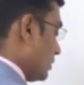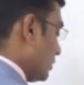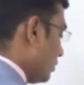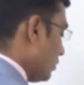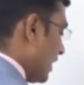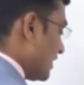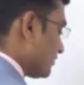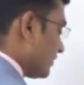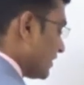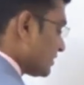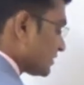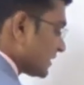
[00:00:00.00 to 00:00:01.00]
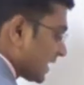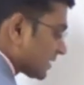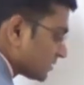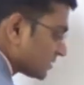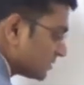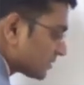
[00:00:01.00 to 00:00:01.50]
Now as far as
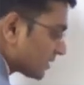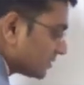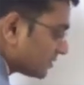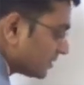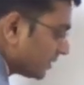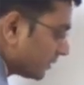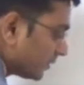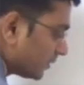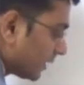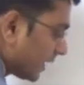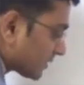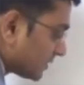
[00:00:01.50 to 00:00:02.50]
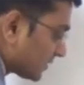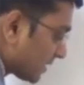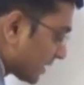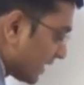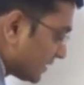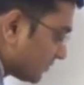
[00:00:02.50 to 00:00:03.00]
taxes is considered, taxes are
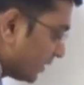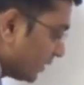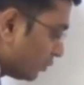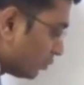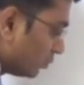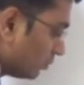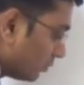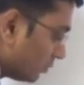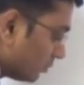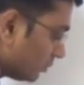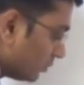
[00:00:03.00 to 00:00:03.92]
classified into